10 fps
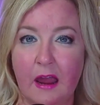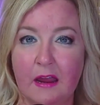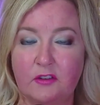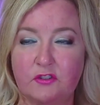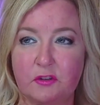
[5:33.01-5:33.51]

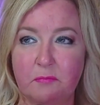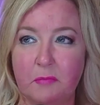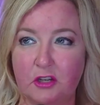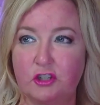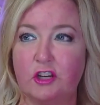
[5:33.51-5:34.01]
a
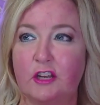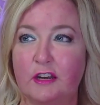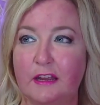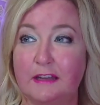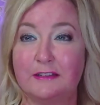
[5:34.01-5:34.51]

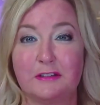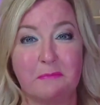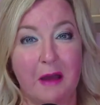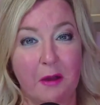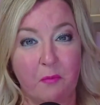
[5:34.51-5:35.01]
submission into
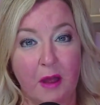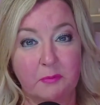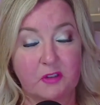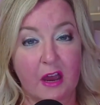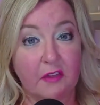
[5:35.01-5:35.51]
my
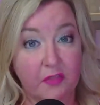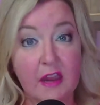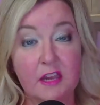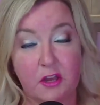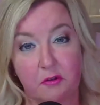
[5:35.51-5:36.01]
website.
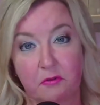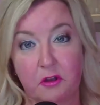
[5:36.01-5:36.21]
Thank you.